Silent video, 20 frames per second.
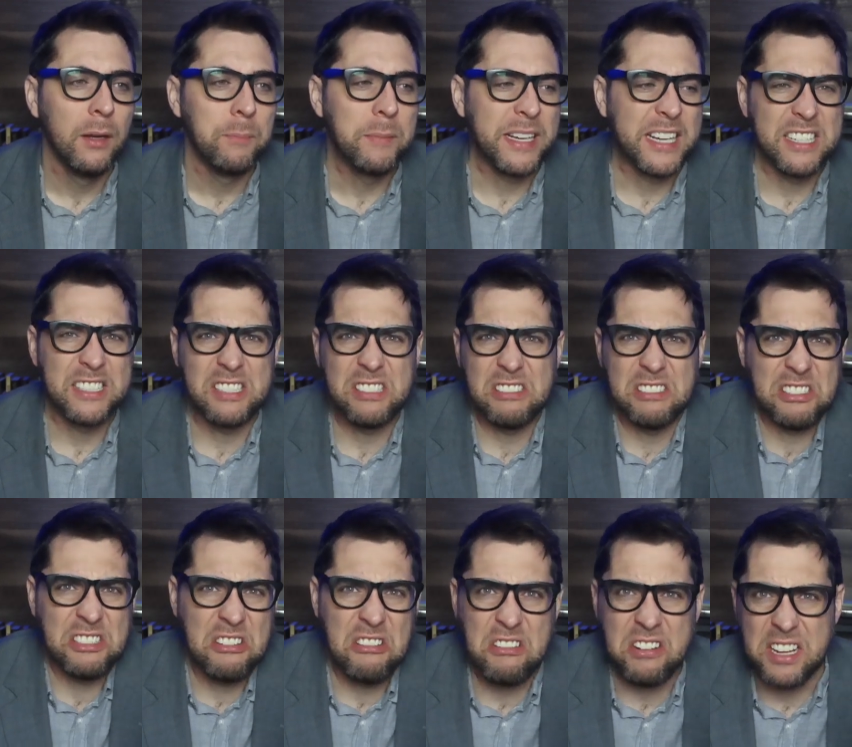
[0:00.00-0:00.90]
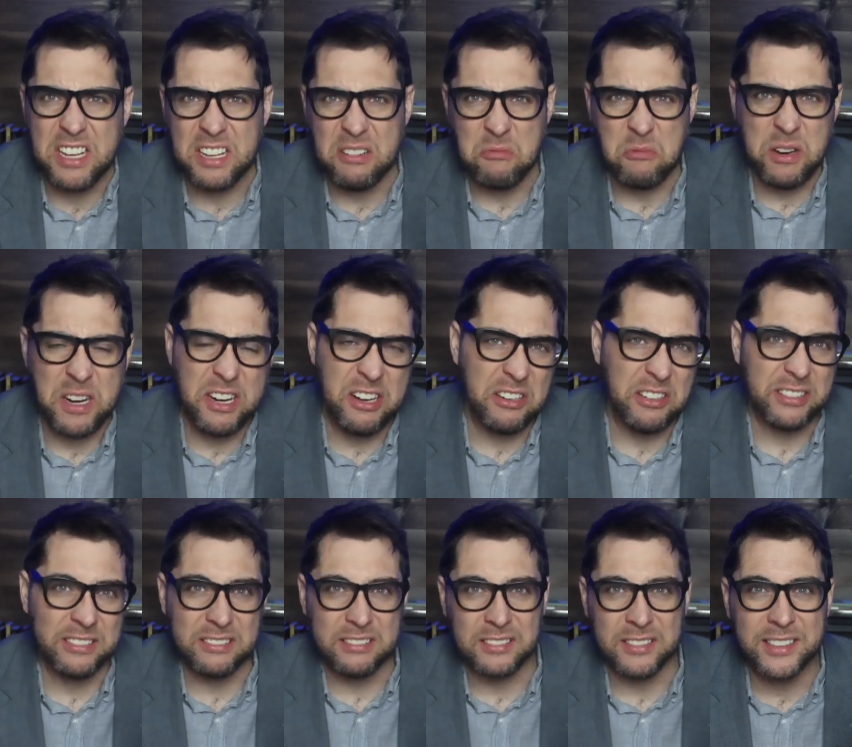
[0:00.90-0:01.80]
because it's dirty and weird.
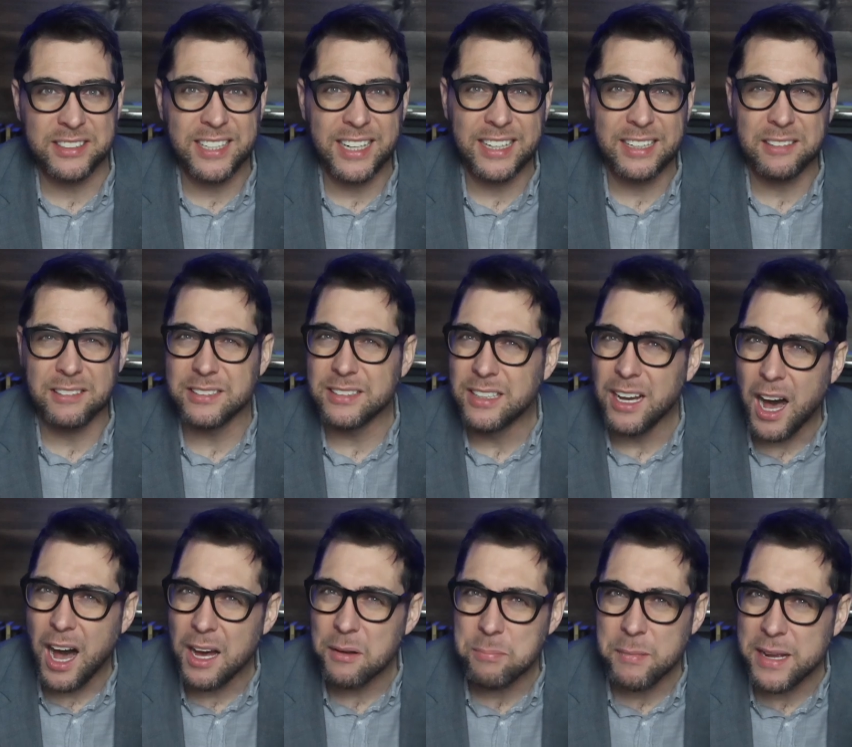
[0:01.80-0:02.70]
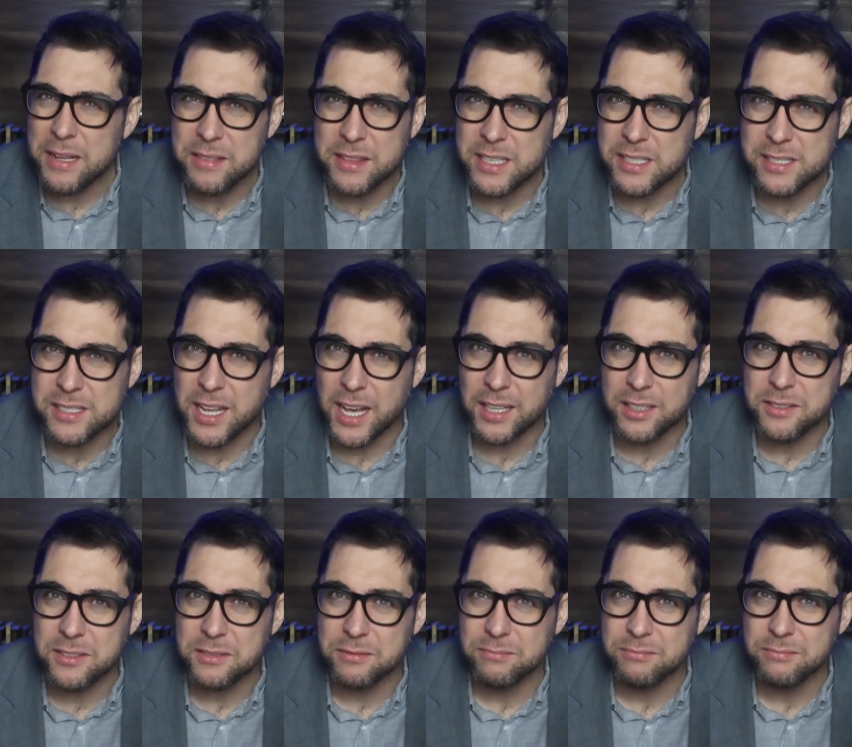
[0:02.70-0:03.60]
And it's like, God made these
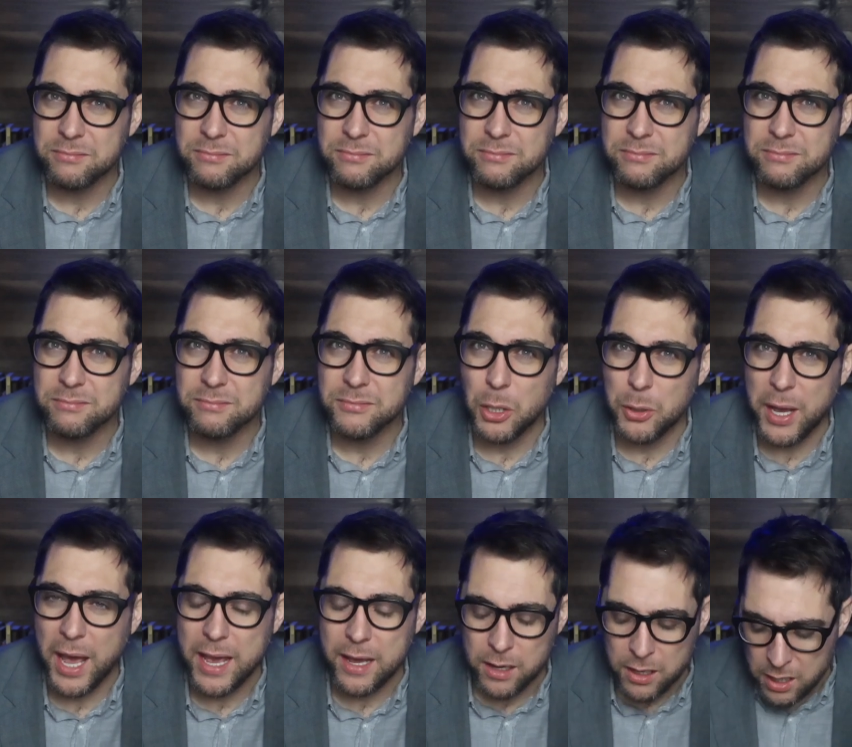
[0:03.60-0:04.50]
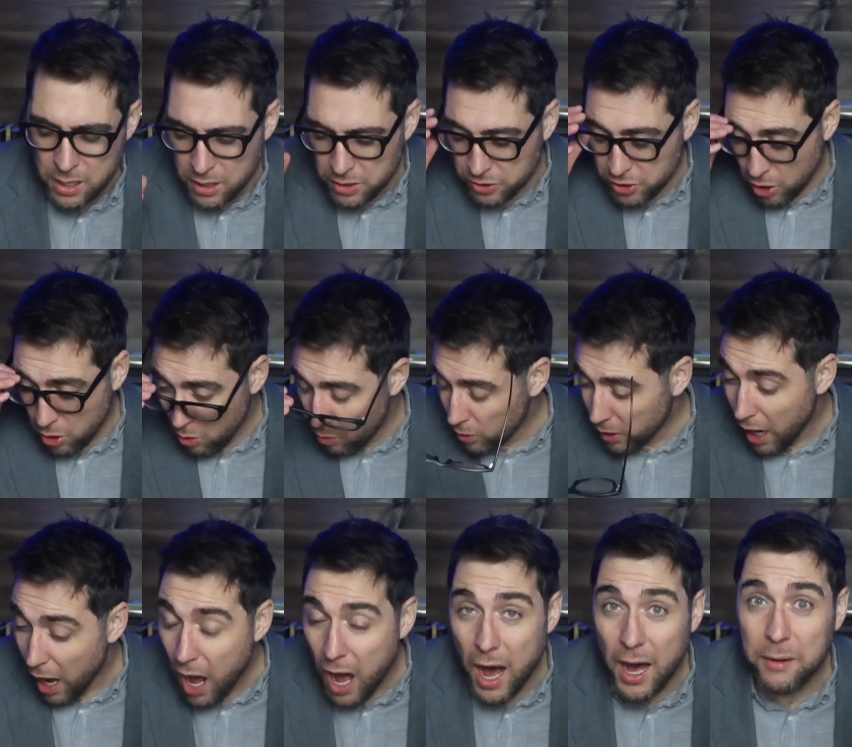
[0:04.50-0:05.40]
things, okay? So
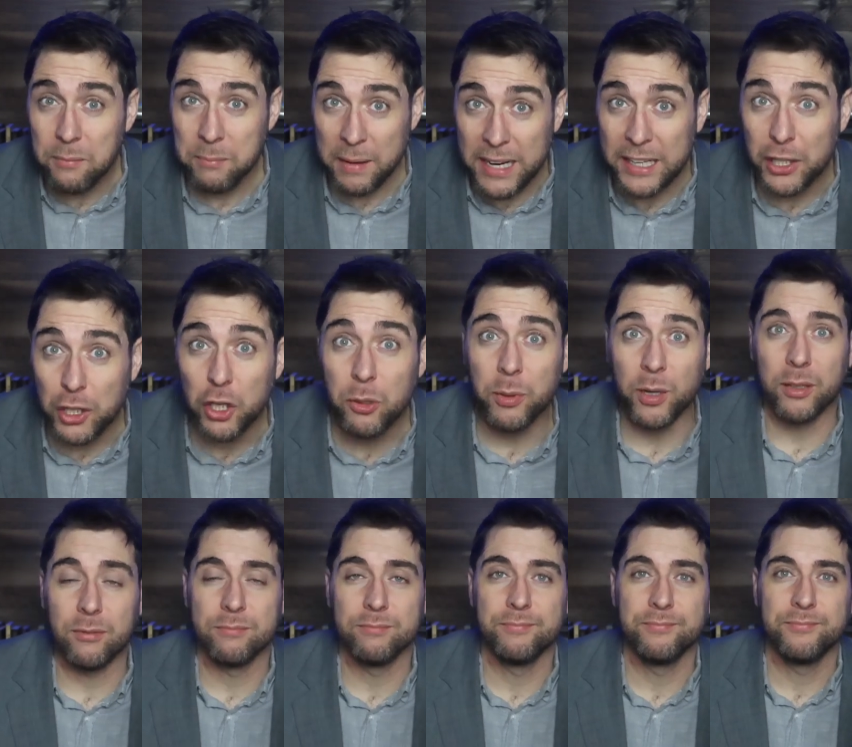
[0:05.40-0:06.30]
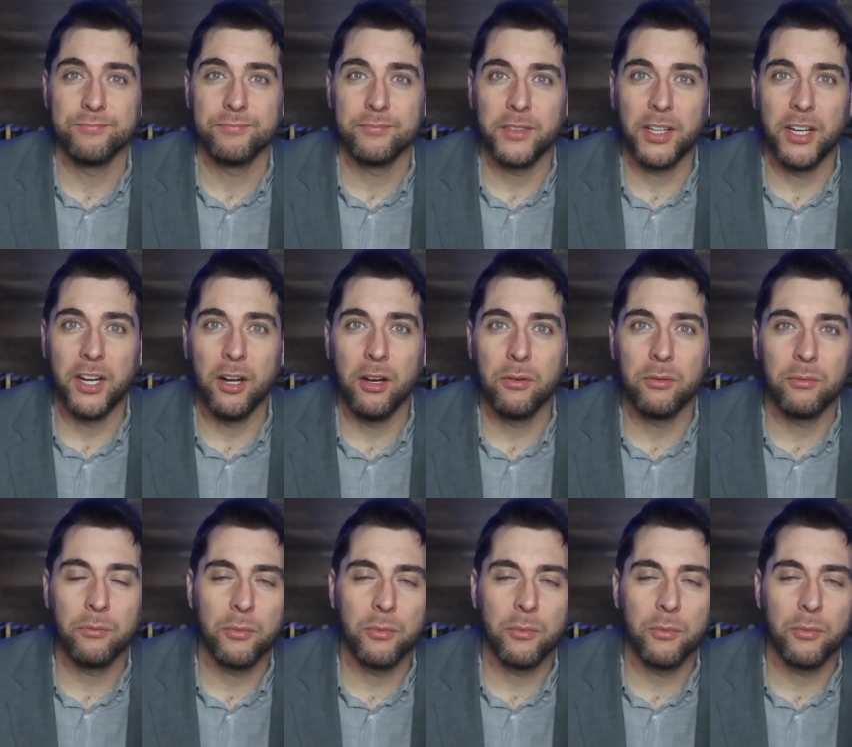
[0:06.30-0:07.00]
God made humor. You know,